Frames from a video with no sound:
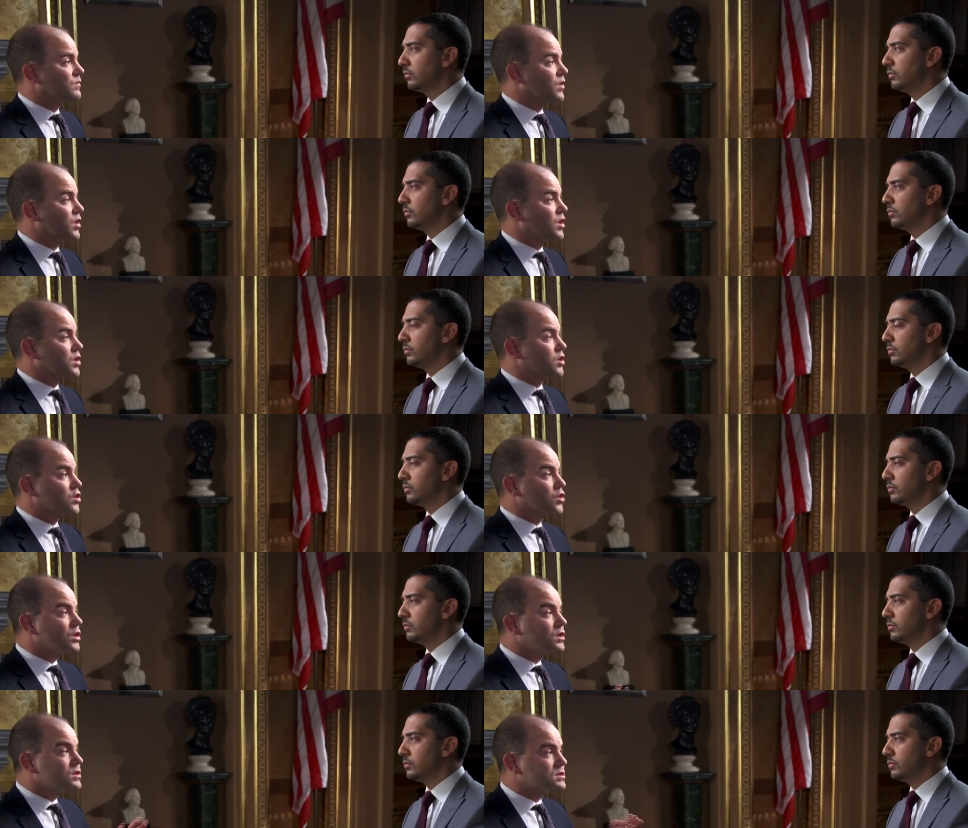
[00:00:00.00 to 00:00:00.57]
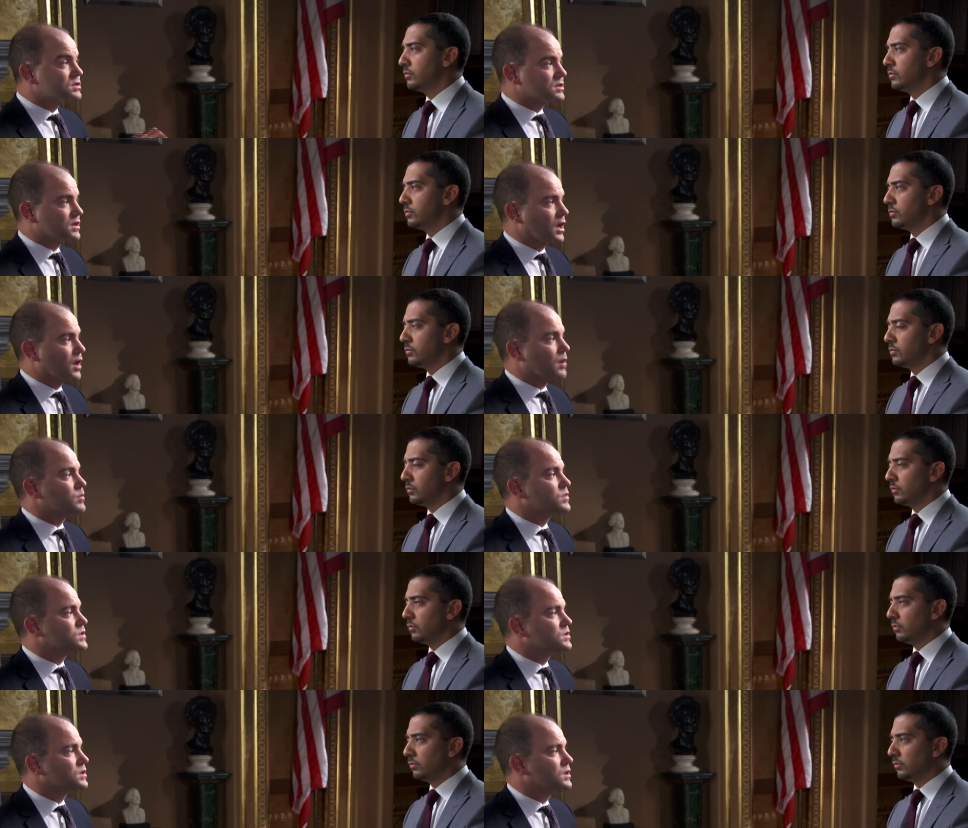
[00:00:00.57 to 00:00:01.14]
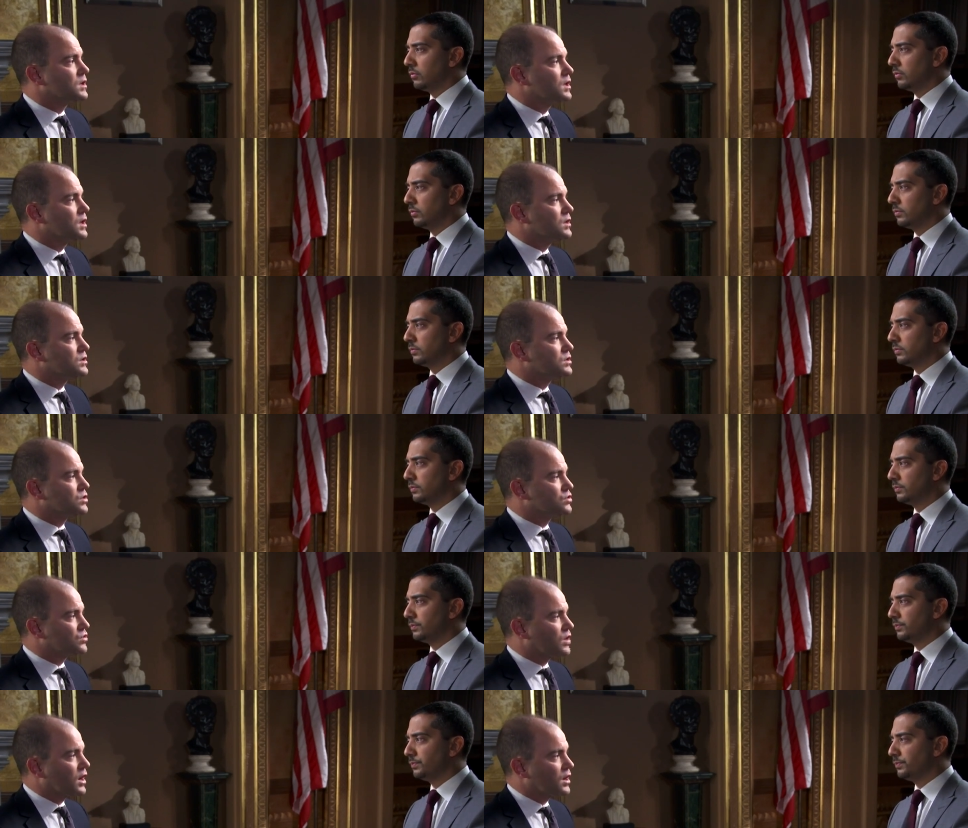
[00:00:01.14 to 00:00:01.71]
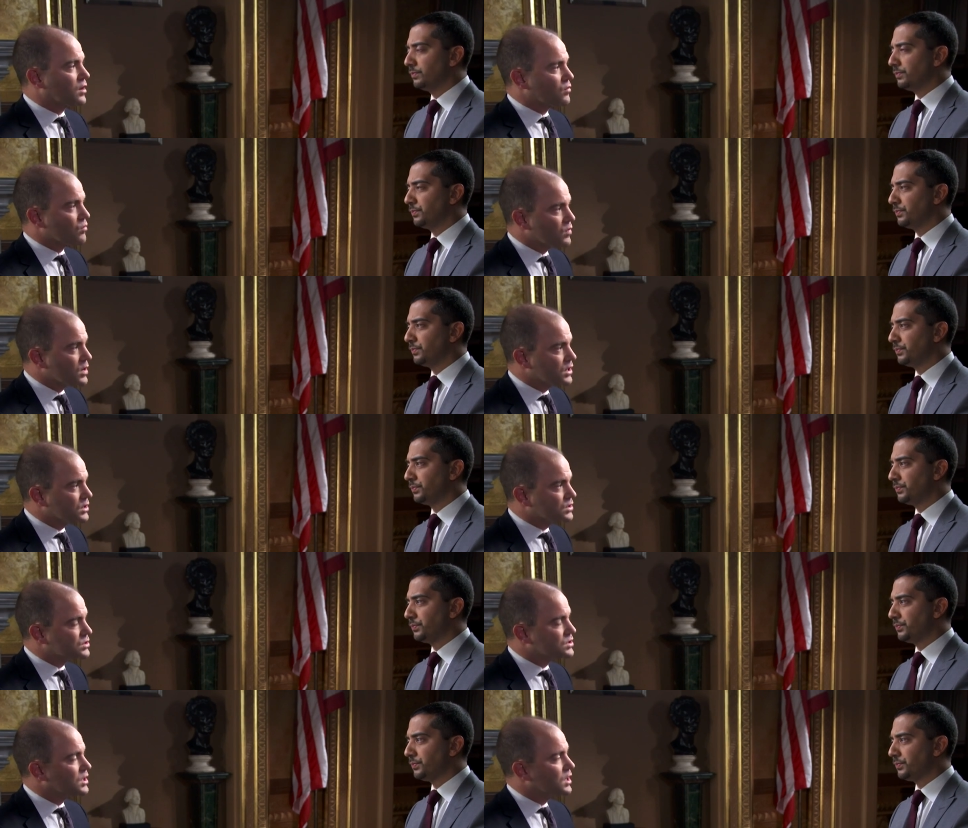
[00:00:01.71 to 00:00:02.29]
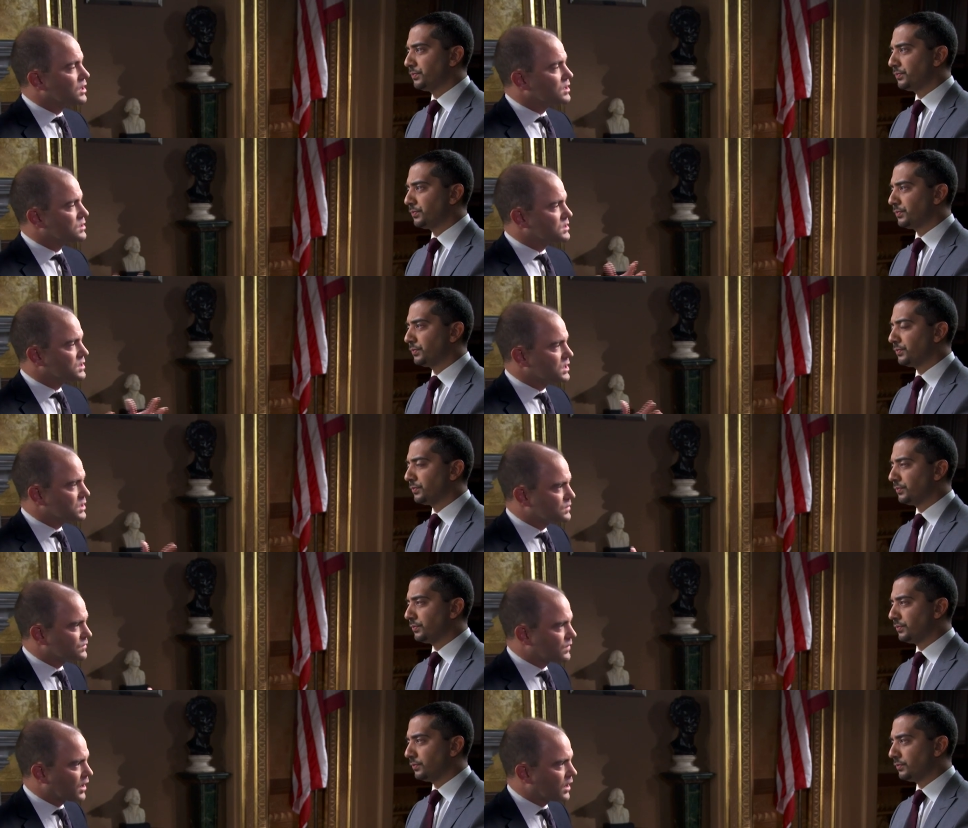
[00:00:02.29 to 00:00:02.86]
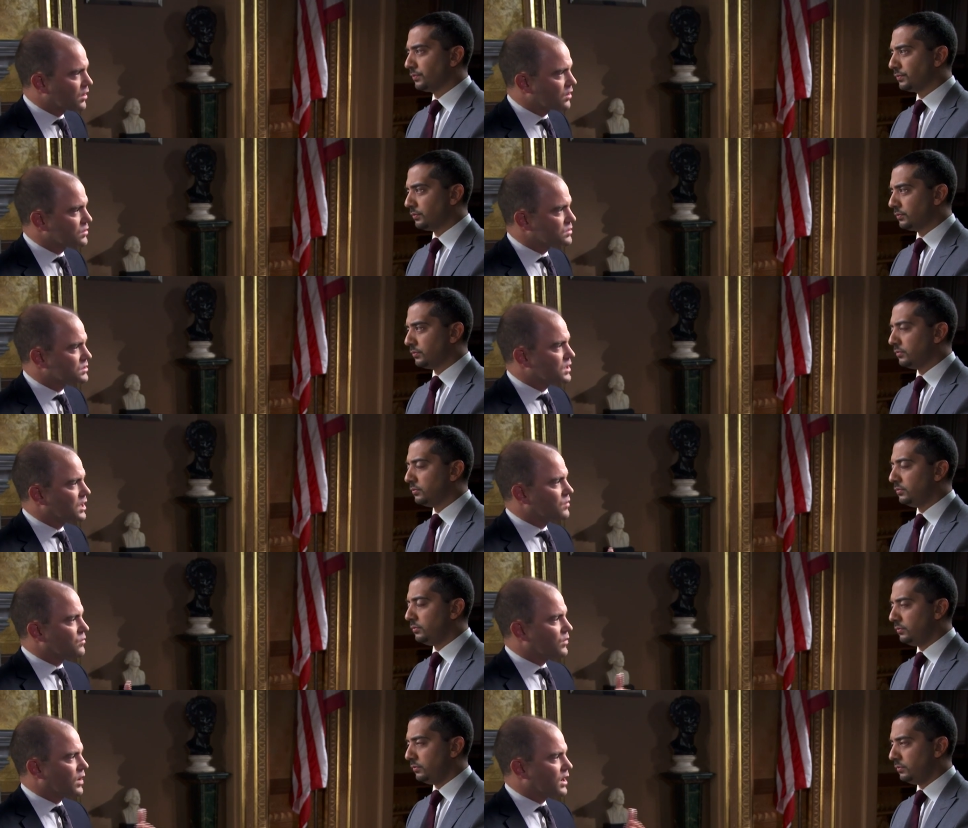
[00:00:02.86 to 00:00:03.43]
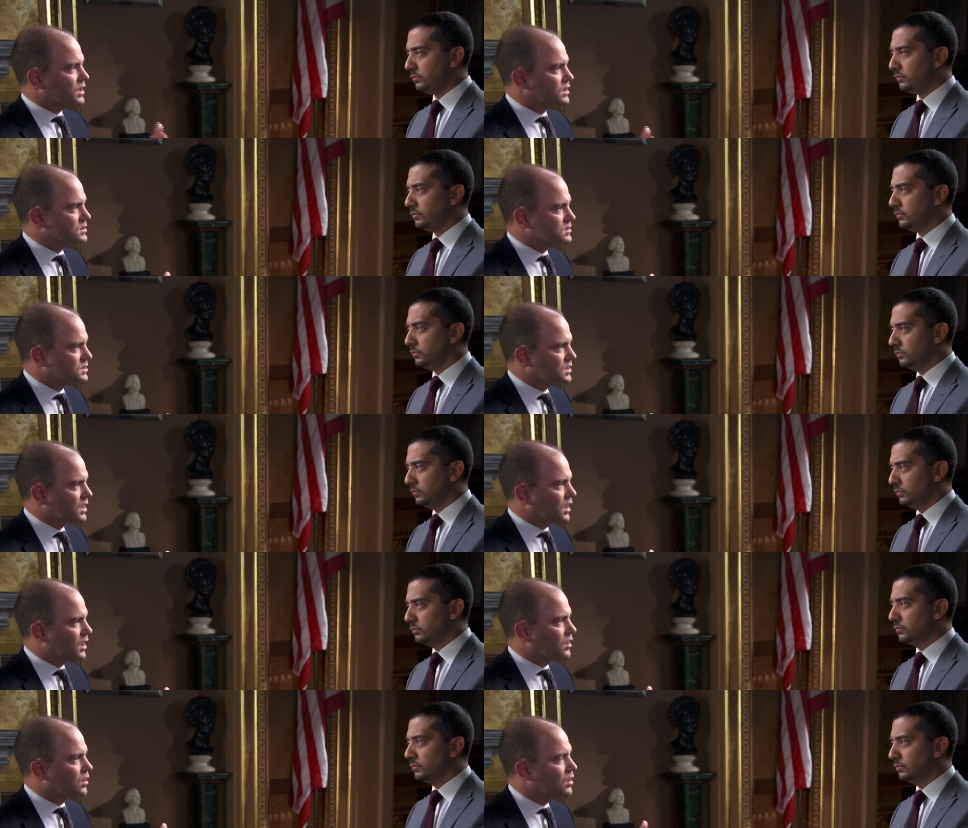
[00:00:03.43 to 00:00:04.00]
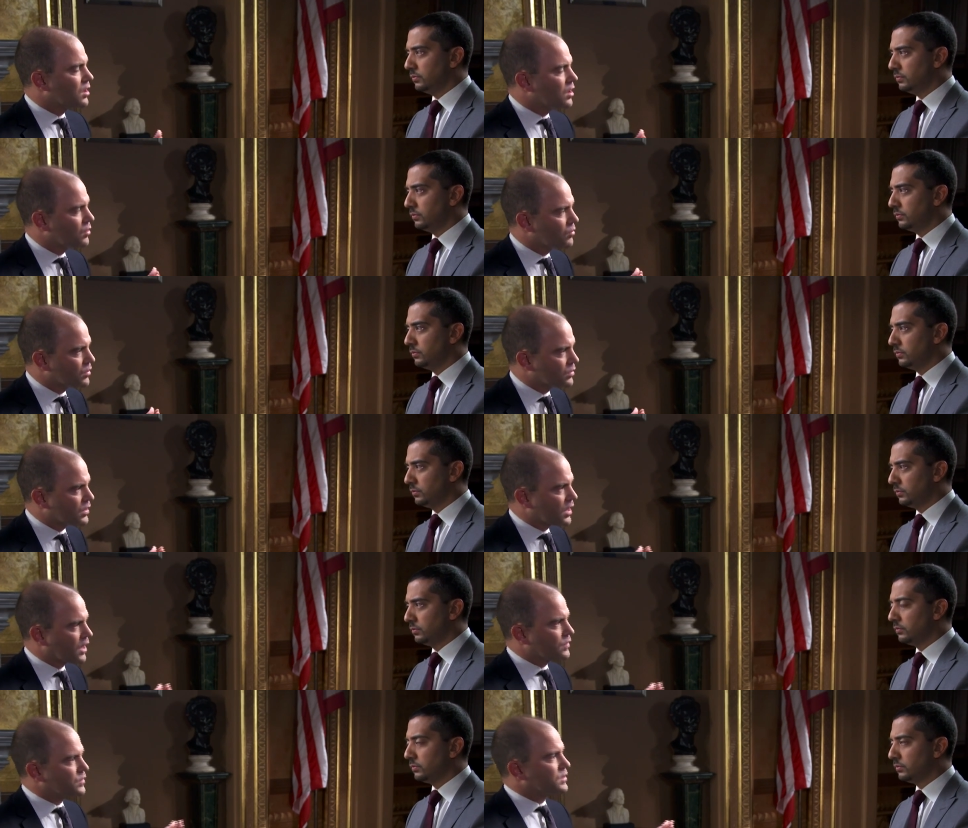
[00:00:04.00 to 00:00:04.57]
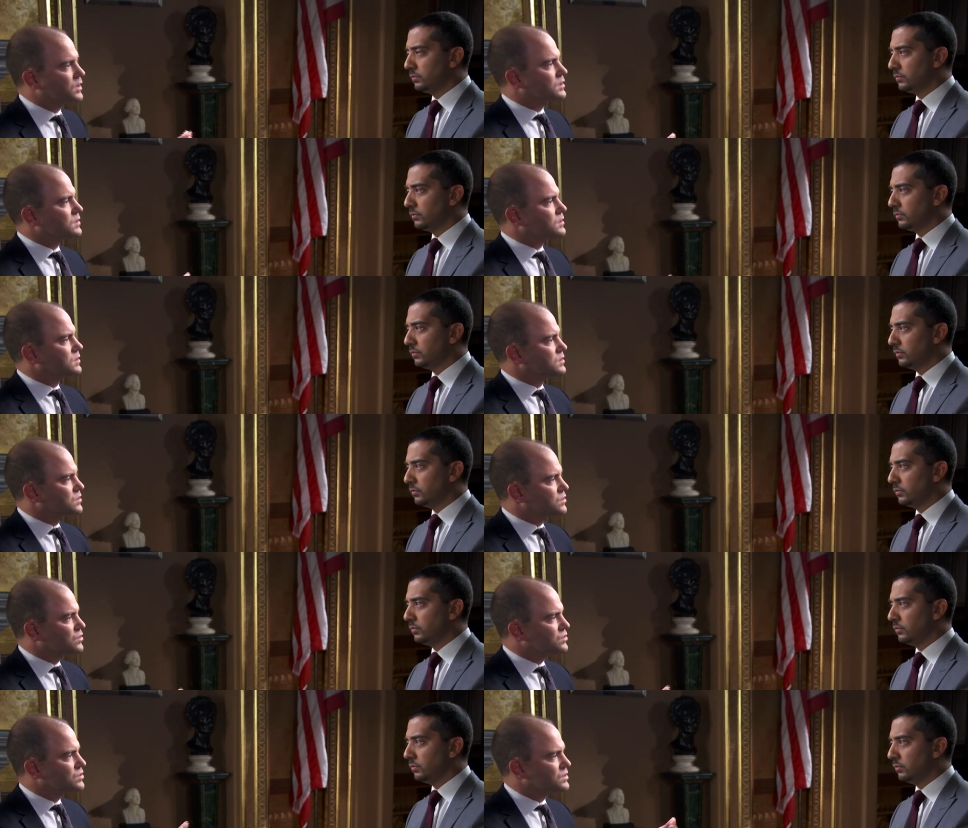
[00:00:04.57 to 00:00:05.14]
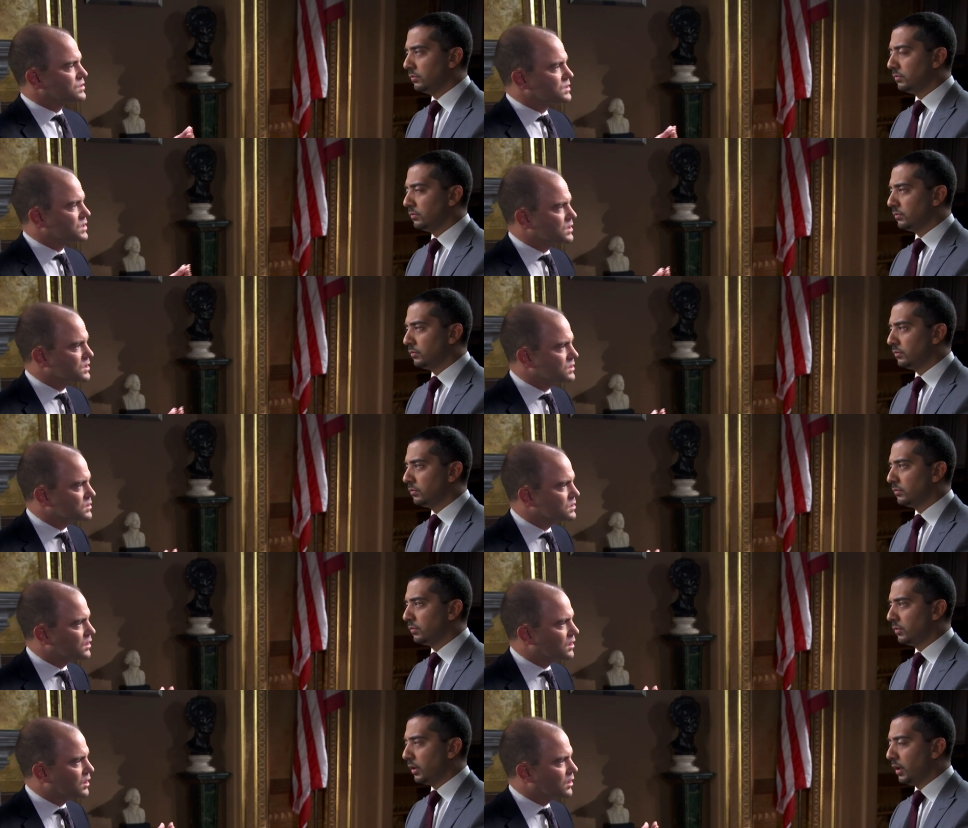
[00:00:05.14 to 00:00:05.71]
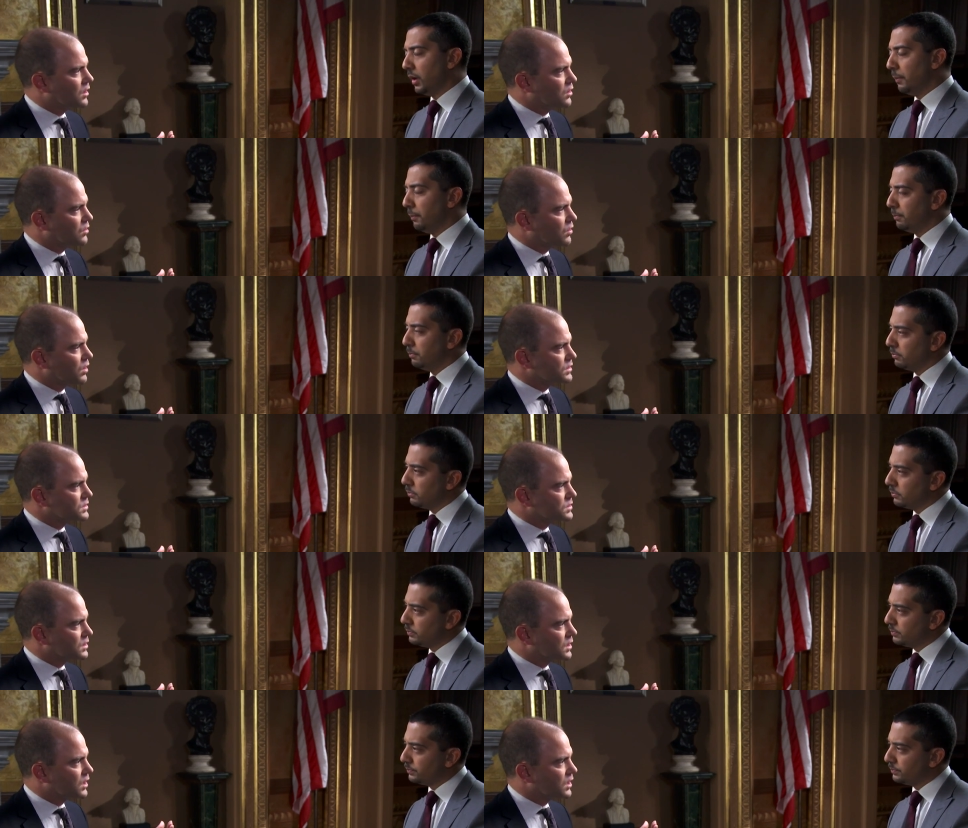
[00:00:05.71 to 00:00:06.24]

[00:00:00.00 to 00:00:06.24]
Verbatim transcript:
Speaker 1: very good steps to try to reach ceasefires and reconcile with ethnic insurgencies uh, yeah. across the